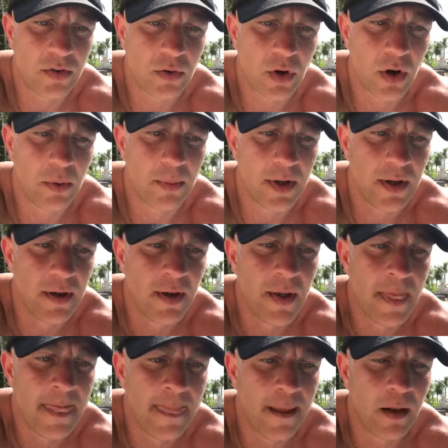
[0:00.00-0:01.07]
You've got to be
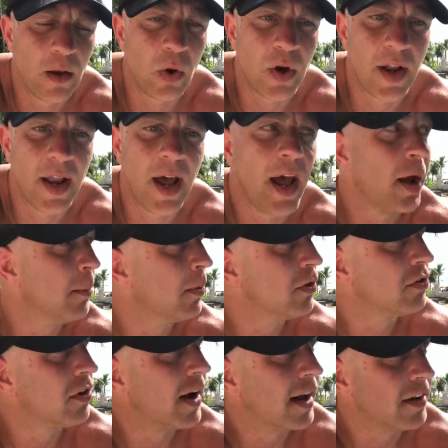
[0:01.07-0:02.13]
looking at how much you're